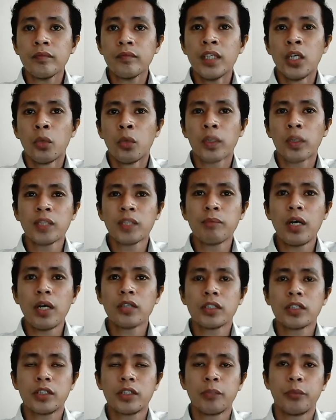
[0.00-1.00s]
What about
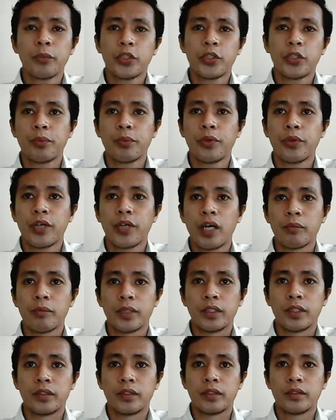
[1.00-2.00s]
the computer programmer?